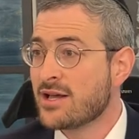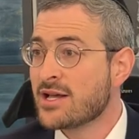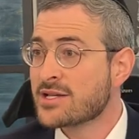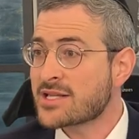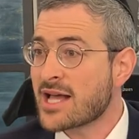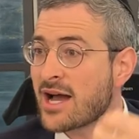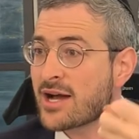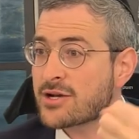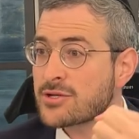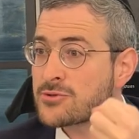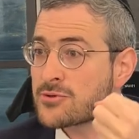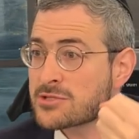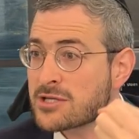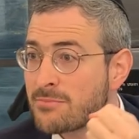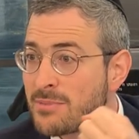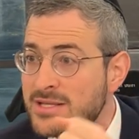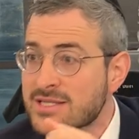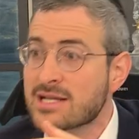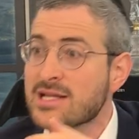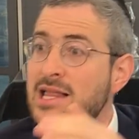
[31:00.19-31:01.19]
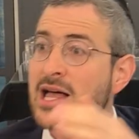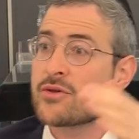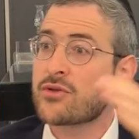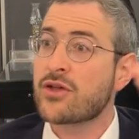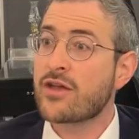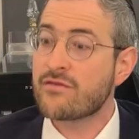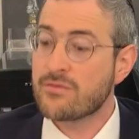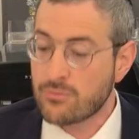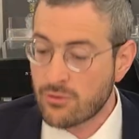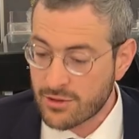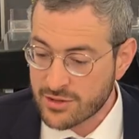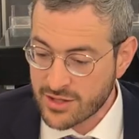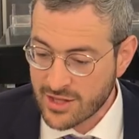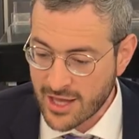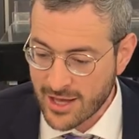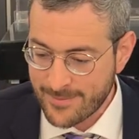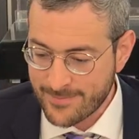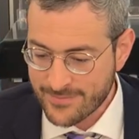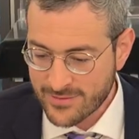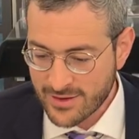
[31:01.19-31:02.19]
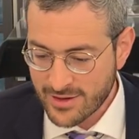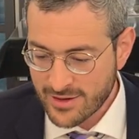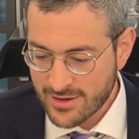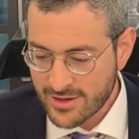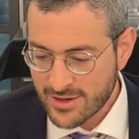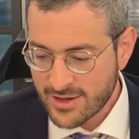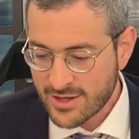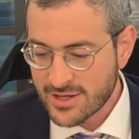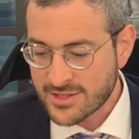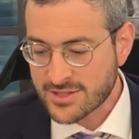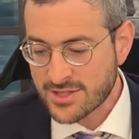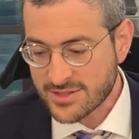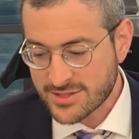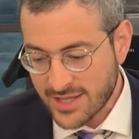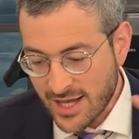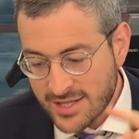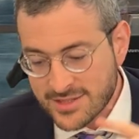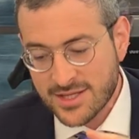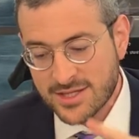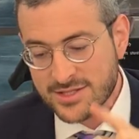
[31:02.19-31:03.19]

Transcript: So how could Tzarech Pesach allow you even more than that? Says that,